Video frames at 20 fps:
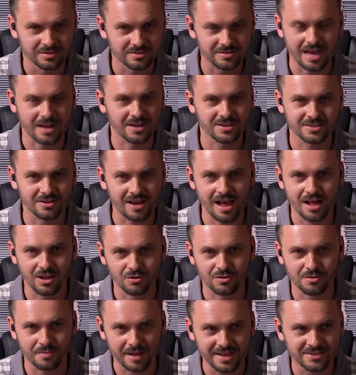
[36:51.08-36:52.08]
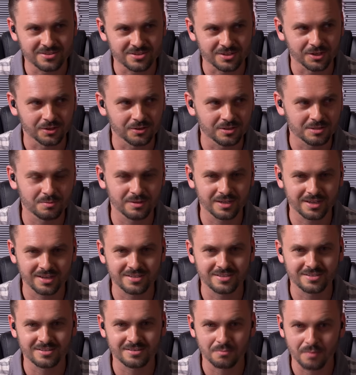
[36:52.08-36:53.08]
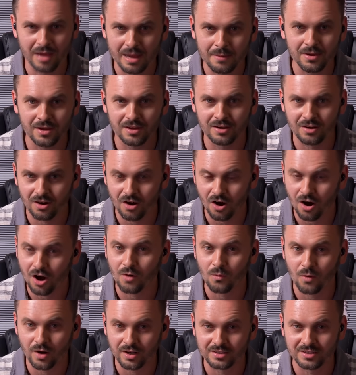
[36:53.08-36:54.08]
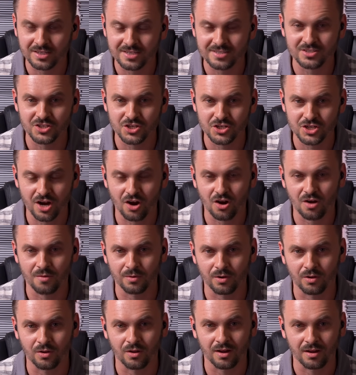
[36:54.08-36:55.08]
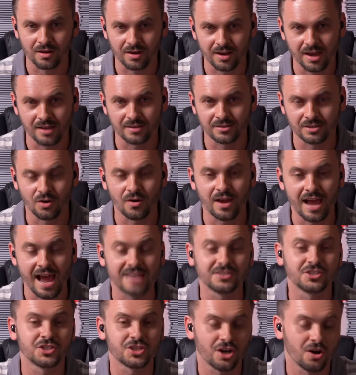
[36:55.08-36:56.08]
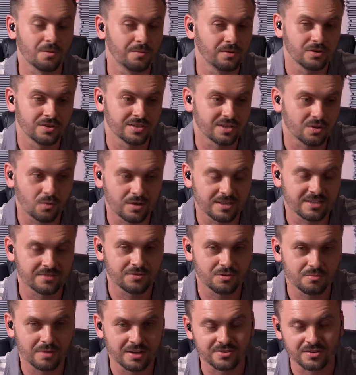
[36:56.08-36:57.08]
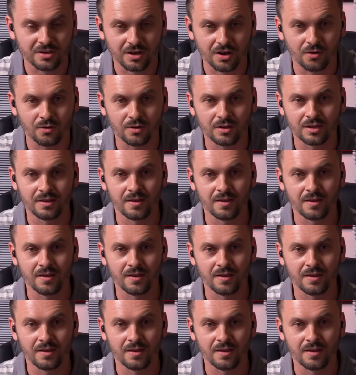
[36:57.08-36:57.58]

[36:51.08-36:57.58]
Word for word: It's not because the algorithm hates you, it's because maybe your artwork isn't shareable, you know, as shareable as it was a few months ago.